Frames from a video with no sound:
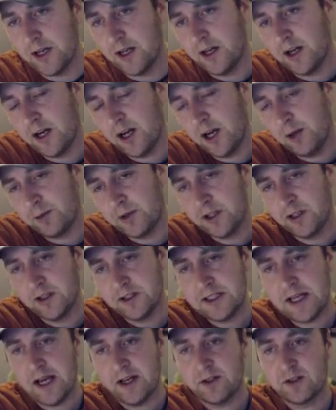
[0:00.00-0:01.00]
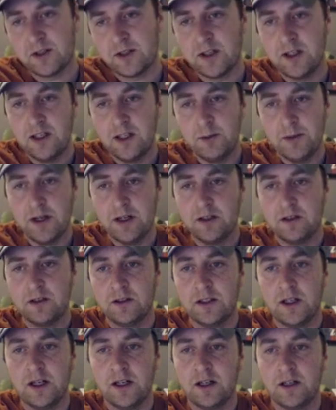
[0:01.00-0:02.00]
I'm going to attach the email
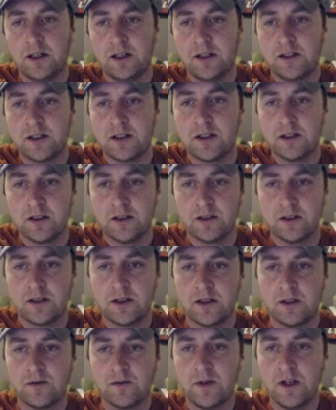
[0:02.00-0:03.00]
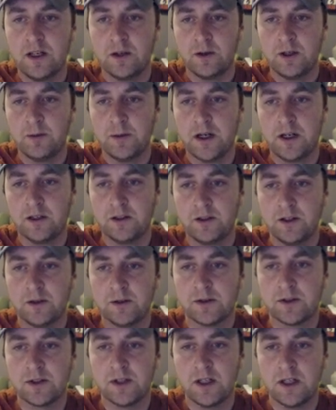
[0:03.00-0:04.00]
to this video email.
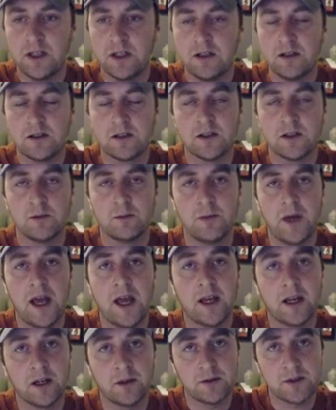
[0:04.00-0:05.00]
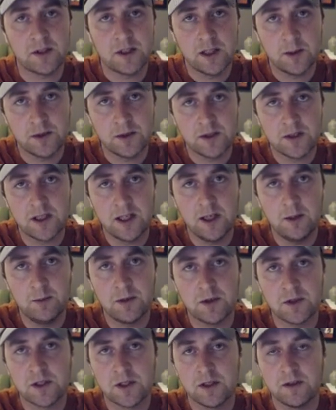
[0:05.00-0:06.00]
You'll see some Hangouts tips to keep
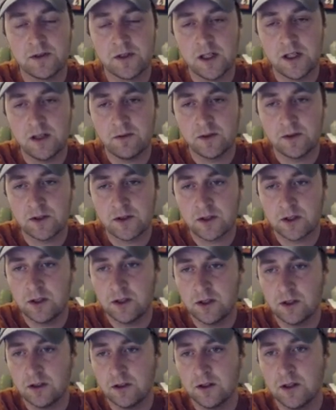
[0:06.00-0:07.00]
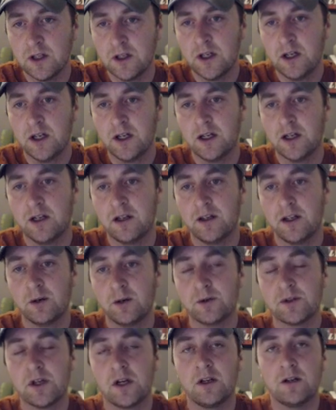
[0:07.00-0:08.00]
yourself safe and secure. That
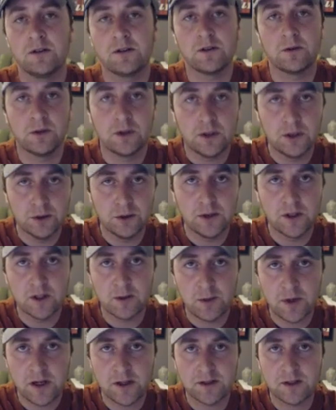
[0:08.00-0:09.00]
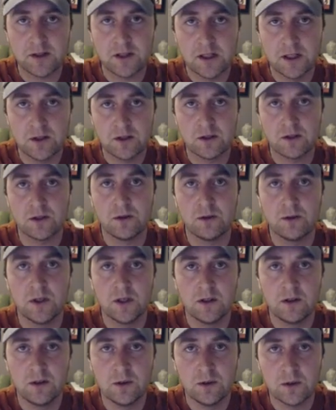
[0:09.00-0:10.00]
was also included in the Boston Teachers
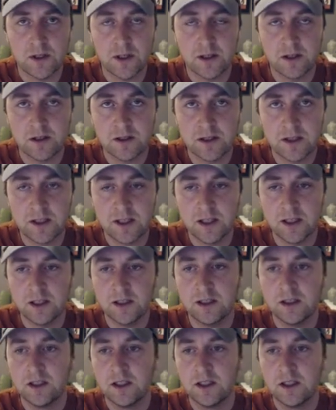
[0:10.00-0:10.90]
Union newsletter today.